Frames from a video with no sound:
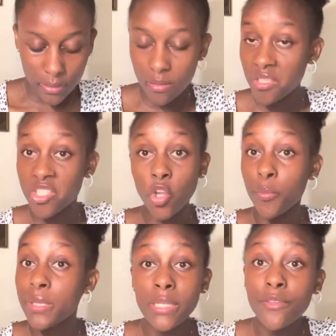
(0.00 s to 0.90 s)
It's
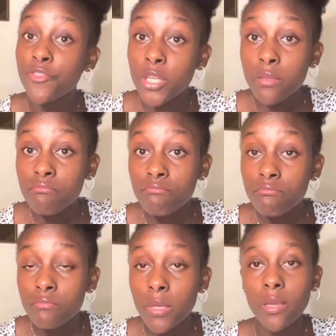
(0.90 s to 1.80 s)
completely free.
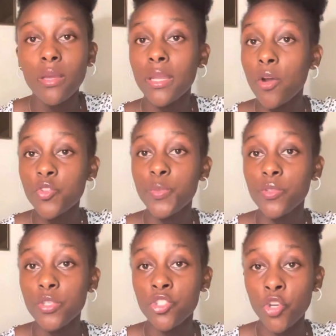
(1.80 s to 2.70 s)
An
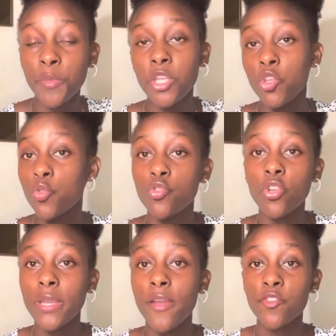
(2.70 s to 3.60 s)
Ausbildung in Germany, you do
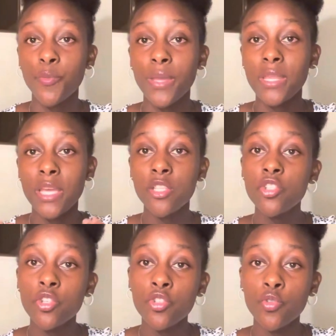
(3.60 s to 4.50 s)
not have to pay the
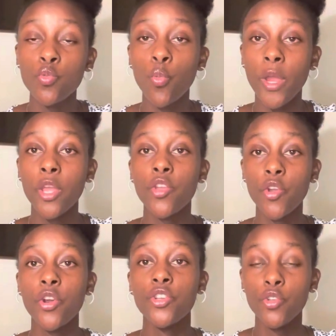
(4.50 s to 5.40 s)
institute where
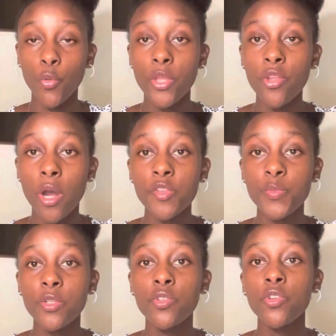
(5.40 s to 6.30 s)
you're doing your
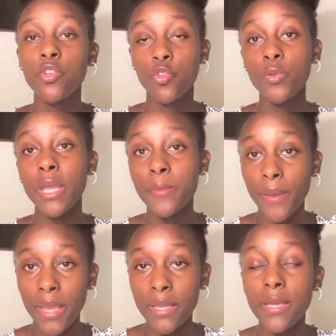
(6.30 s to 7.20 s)
Ausbildung. You get
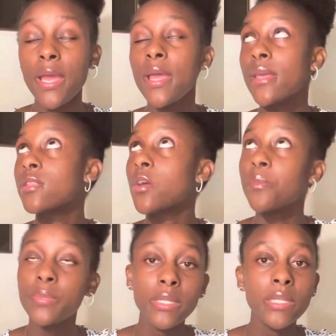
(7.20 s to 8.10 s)
paid. It's
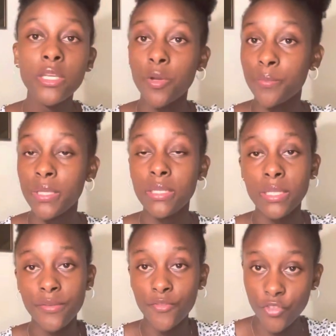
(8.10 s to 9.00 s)
completely
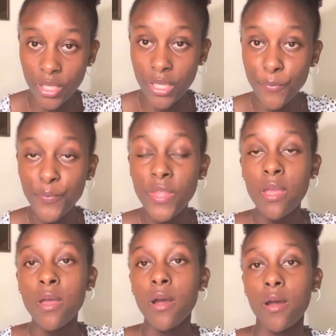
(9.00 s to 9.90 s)
free.
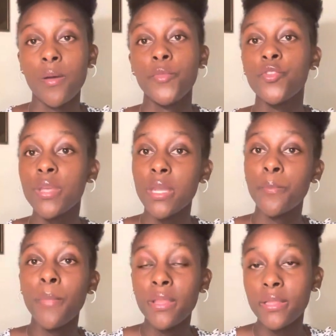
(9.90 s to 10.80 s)
You get a
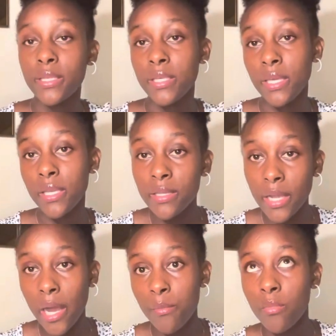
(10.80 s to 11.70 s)
monthly
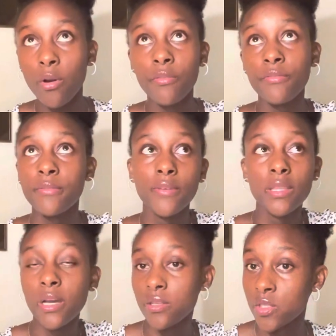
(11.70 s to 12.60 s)
income of
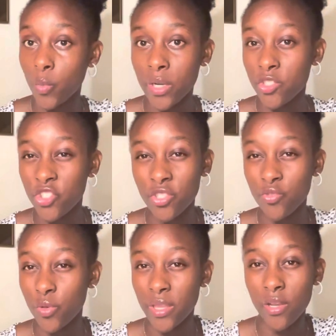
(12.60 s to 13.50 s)
1,100 to
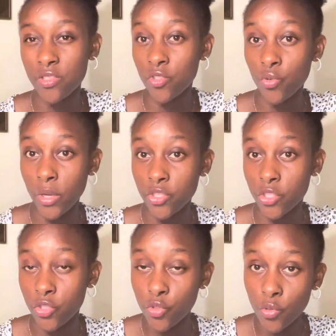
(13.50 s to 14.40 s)

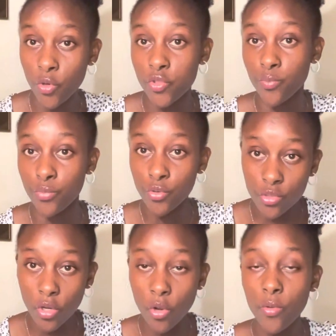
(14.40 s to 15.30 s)
1,200 euros
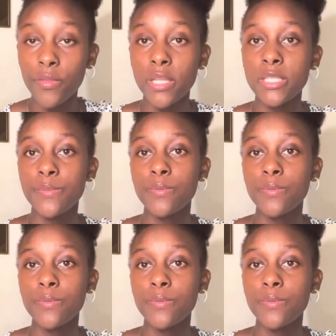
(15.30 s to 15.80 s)
brutto. That's